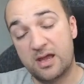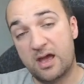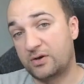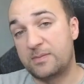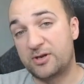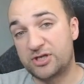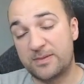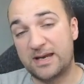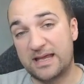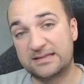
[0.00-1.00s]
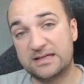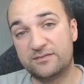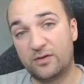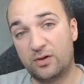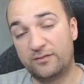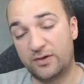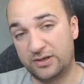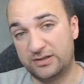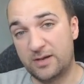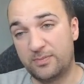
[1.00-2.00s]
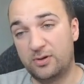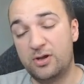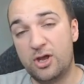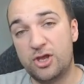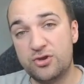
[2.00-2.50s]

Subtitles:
The Great British Shaman has Devolve on a double.